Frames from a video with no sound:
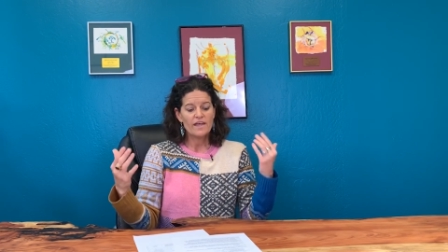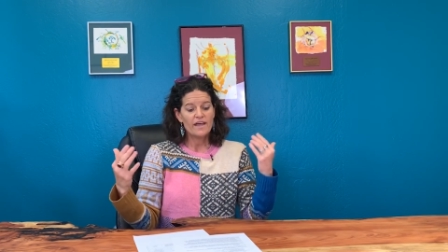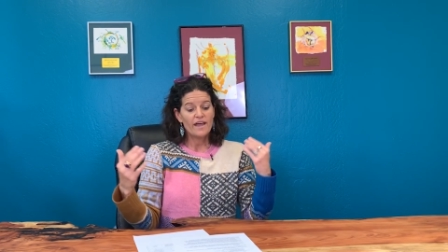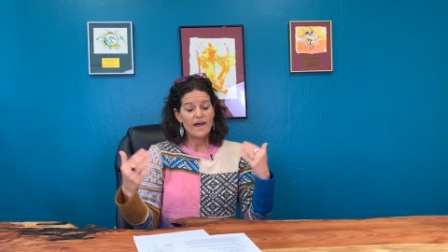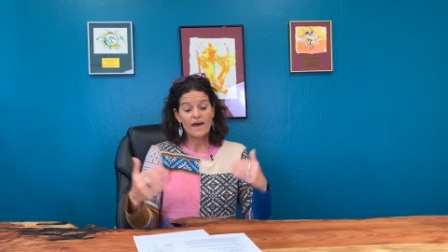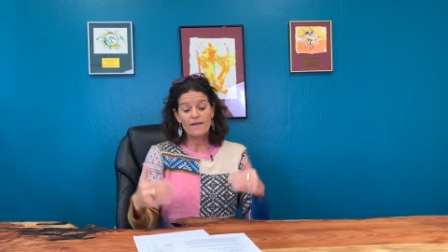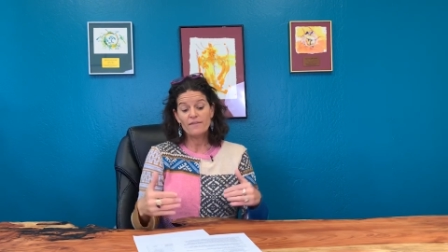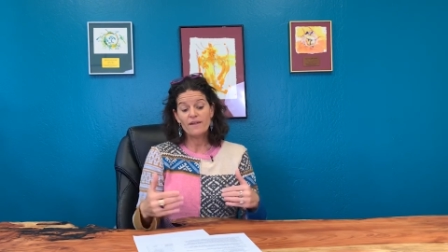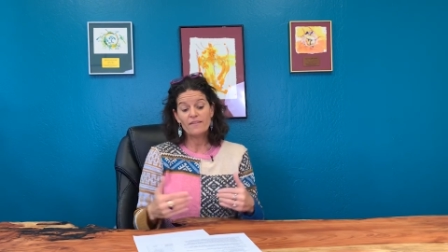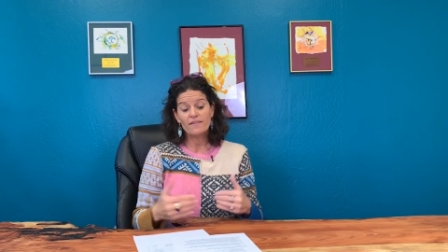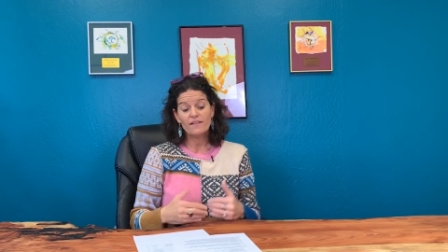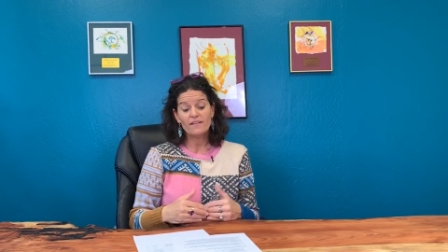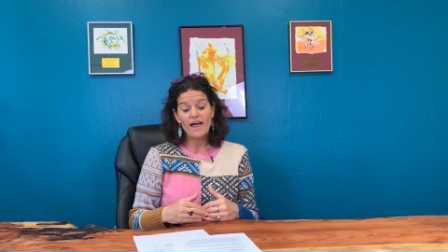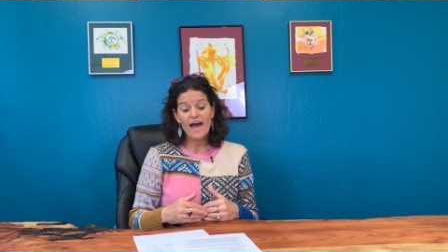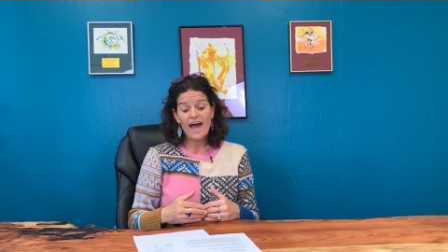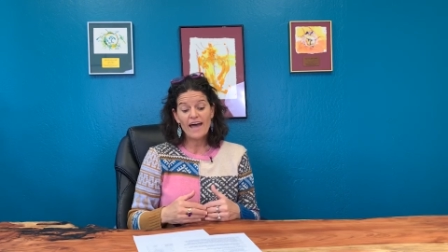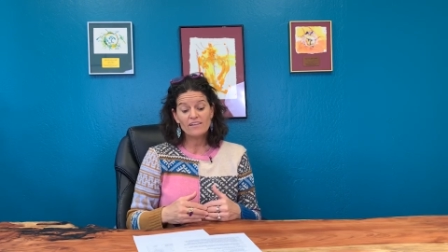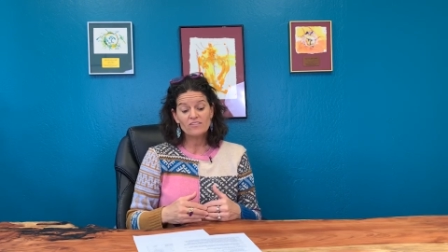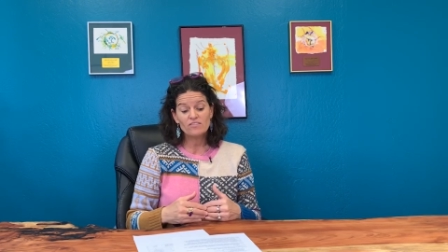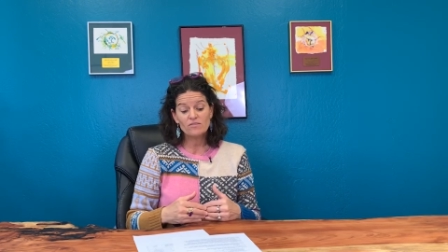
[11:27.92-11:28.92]
And then the
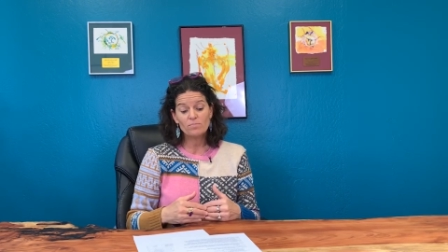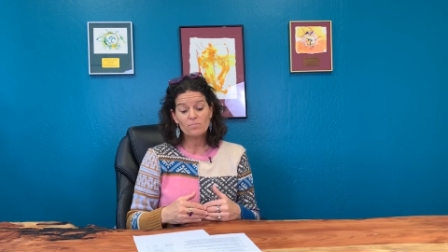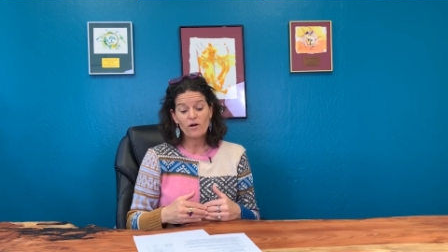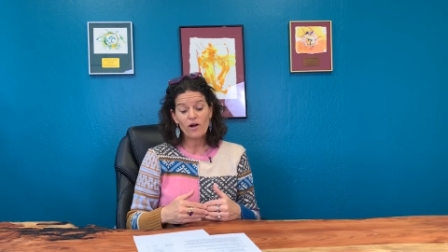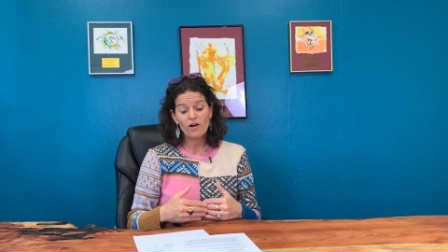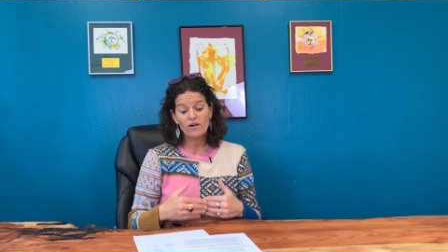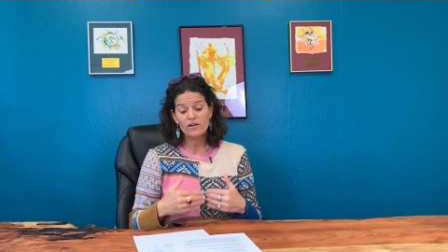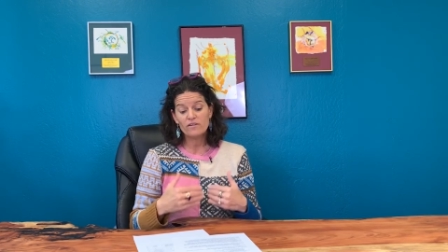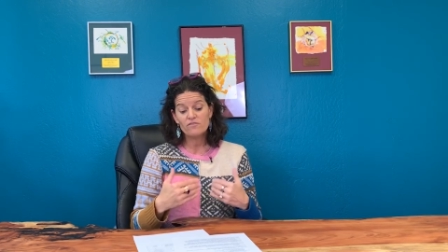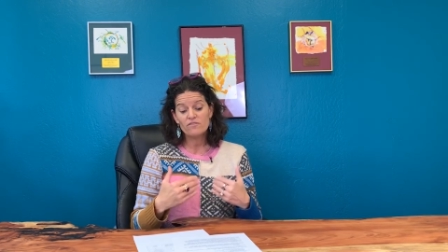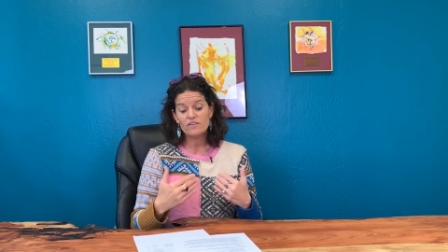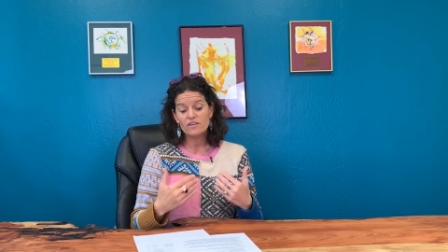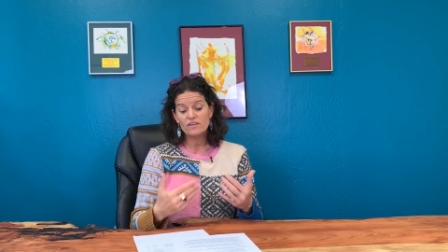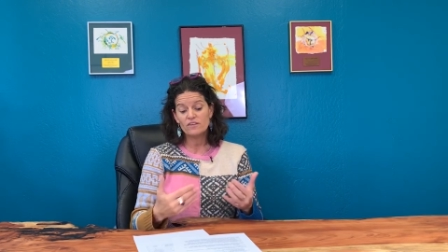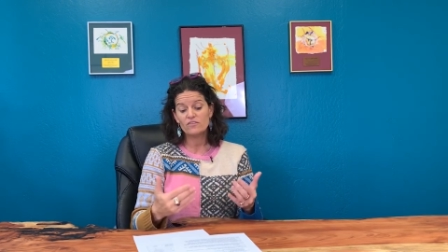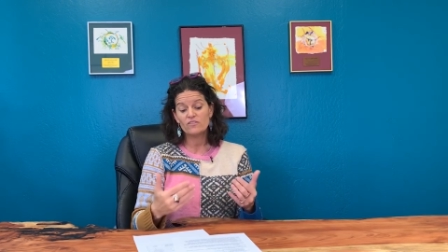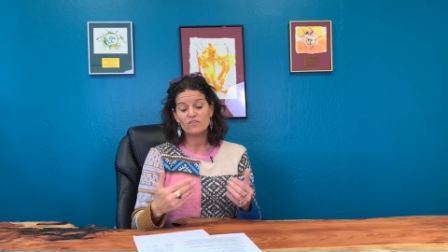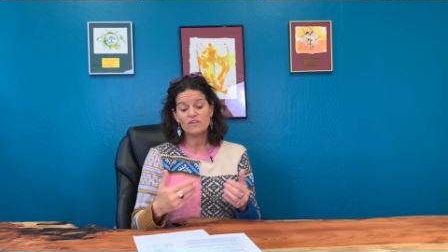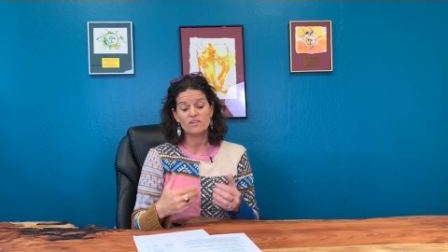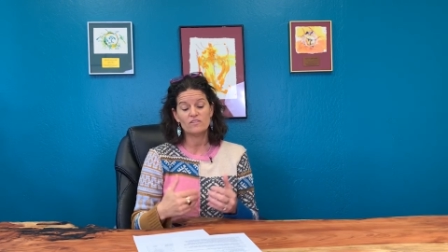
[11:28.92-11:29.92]
last part of
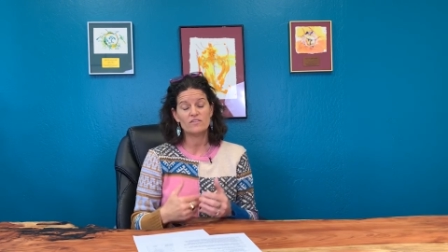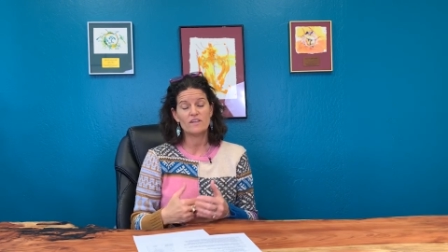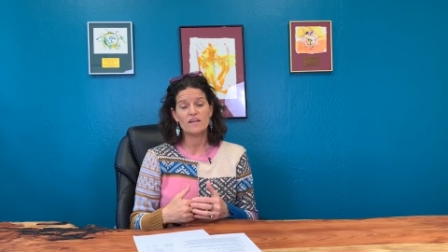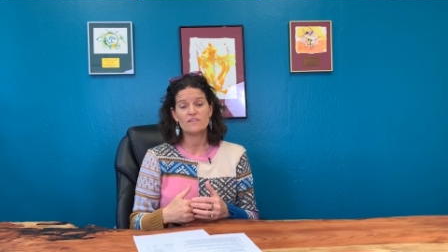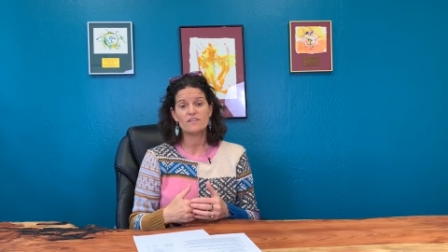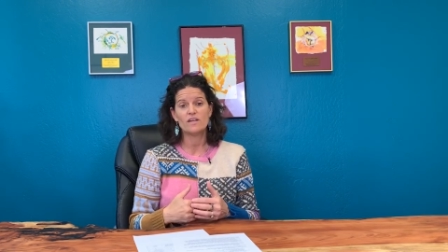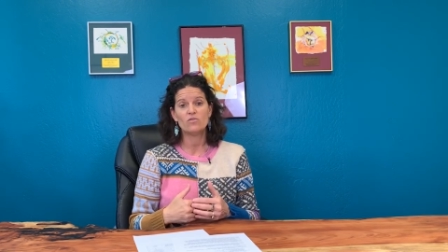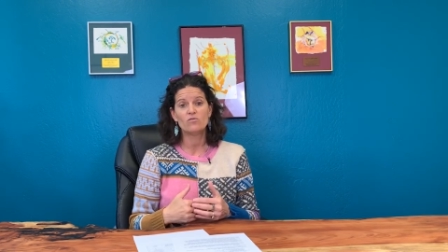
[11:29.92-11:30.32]
this is that they